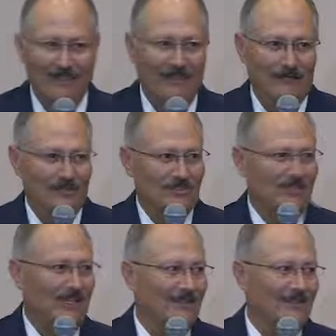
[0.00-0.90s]
that was
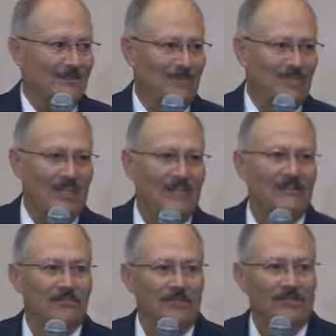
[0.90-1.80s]
not the same shade
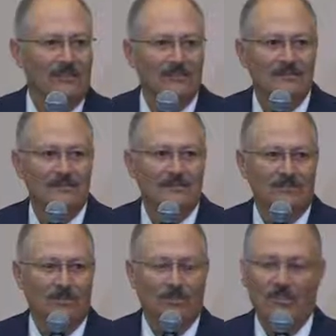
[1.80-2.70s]
of color.
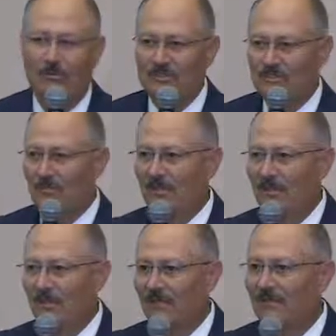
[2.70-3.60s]
So we knew there was
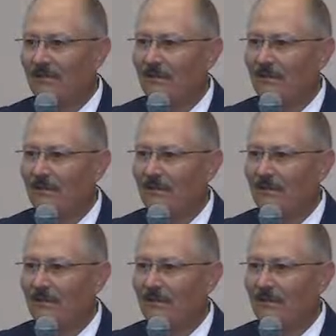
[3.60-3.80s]
something there.